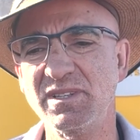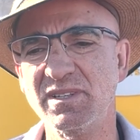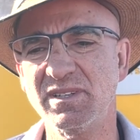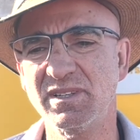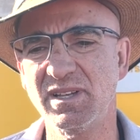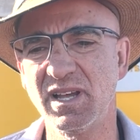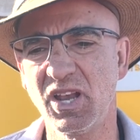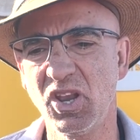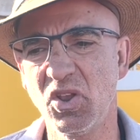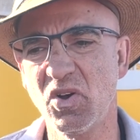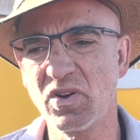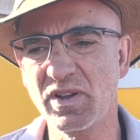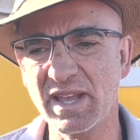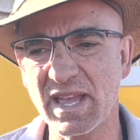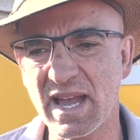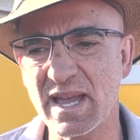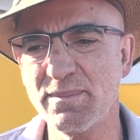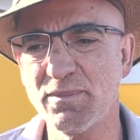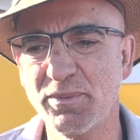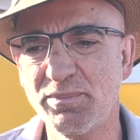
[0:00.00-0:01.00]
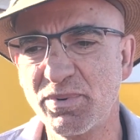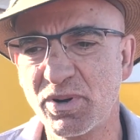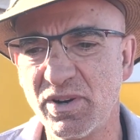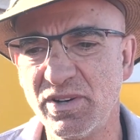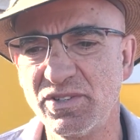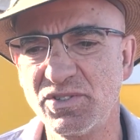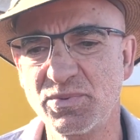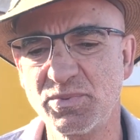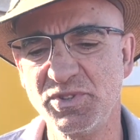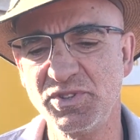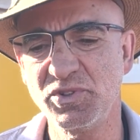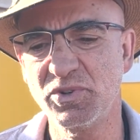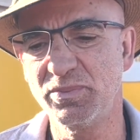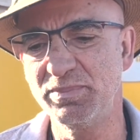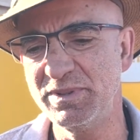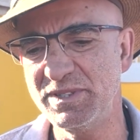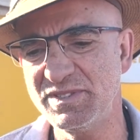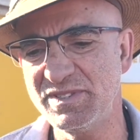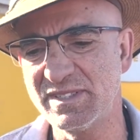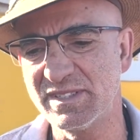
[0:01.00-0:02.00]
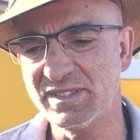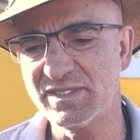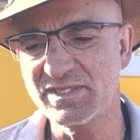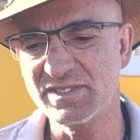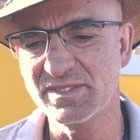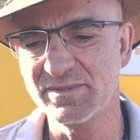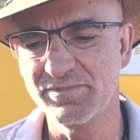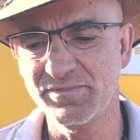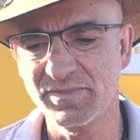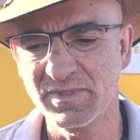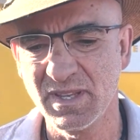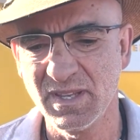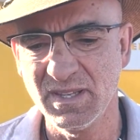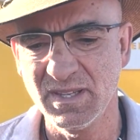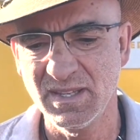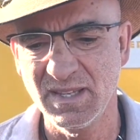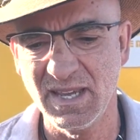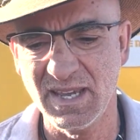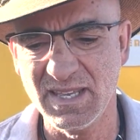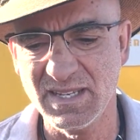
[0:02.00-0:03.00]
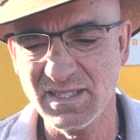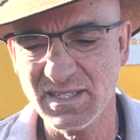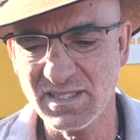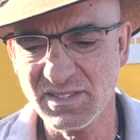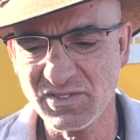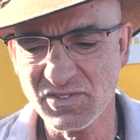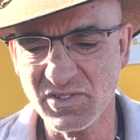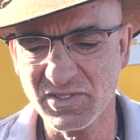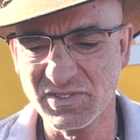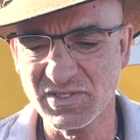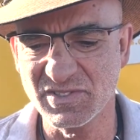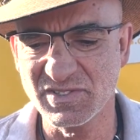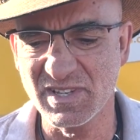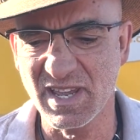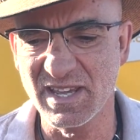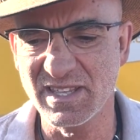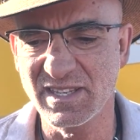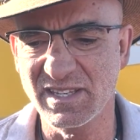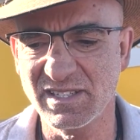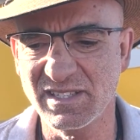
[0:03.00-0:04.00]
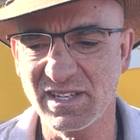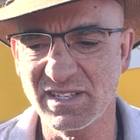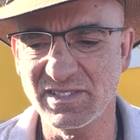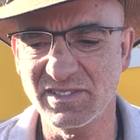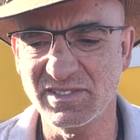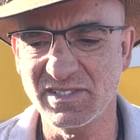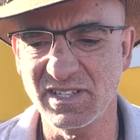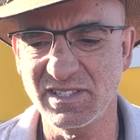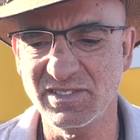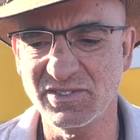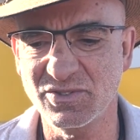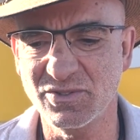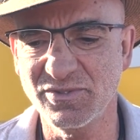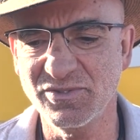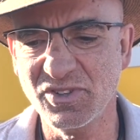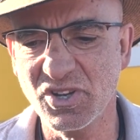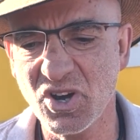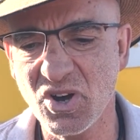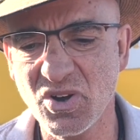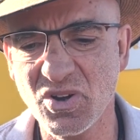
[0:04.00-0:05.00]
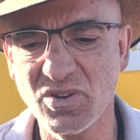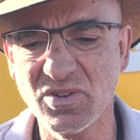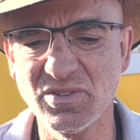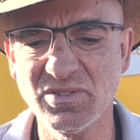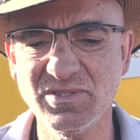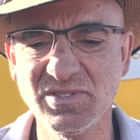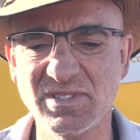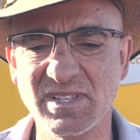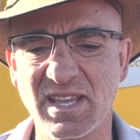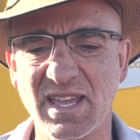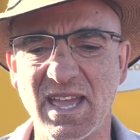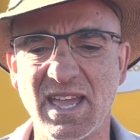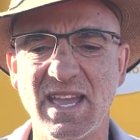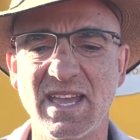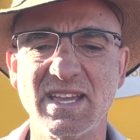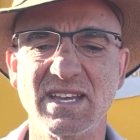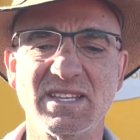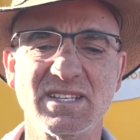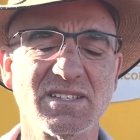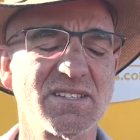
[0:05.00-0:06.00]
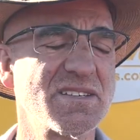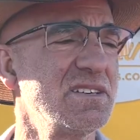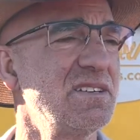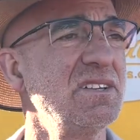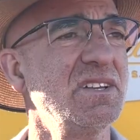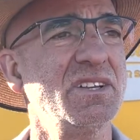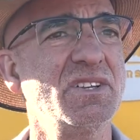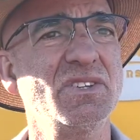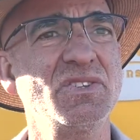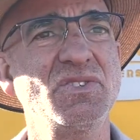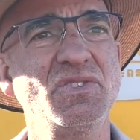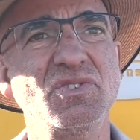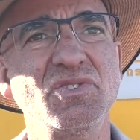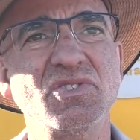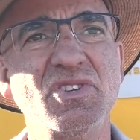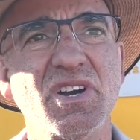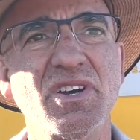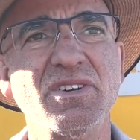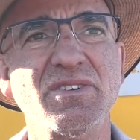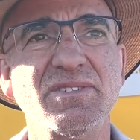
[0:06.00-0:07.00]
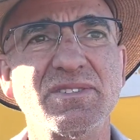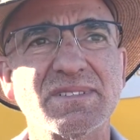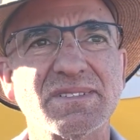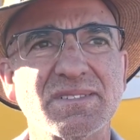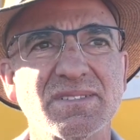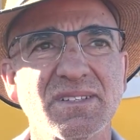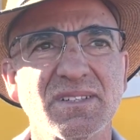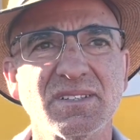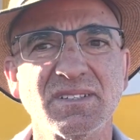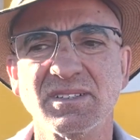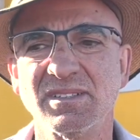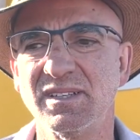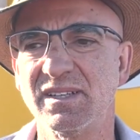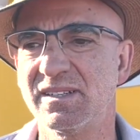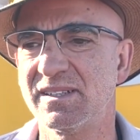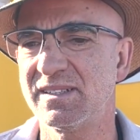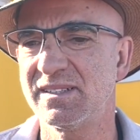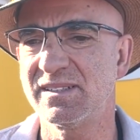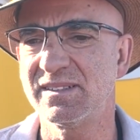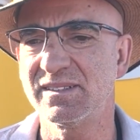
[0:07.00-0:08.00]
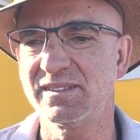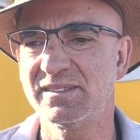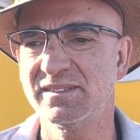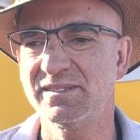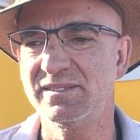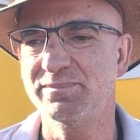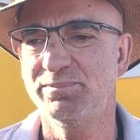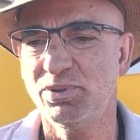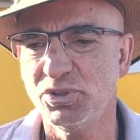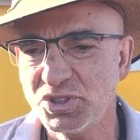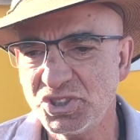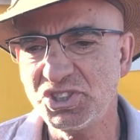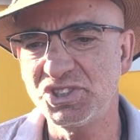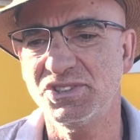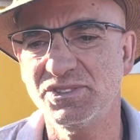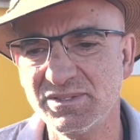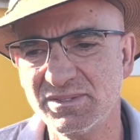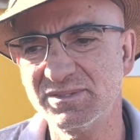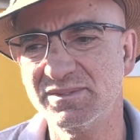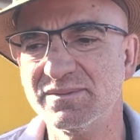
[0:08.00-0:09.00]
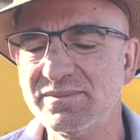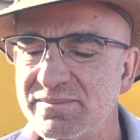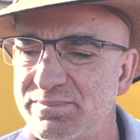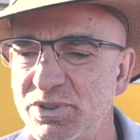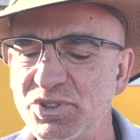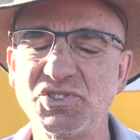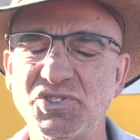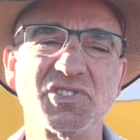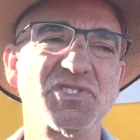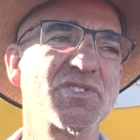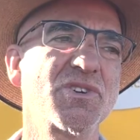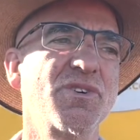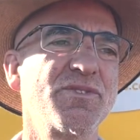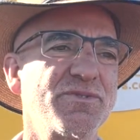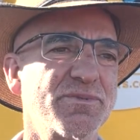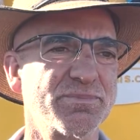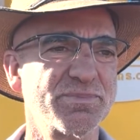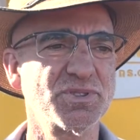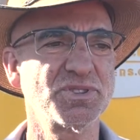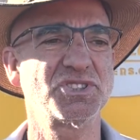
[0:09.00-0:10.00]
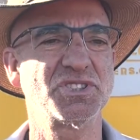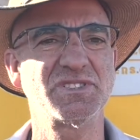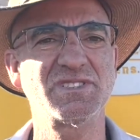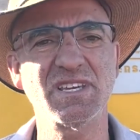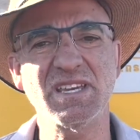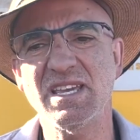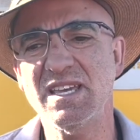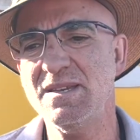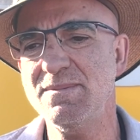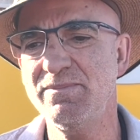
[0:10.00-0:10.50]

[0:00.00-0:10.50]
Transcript: a long game approach with your business. And it's not to say that you don't set yourself goals and you don't push yourself and push your team,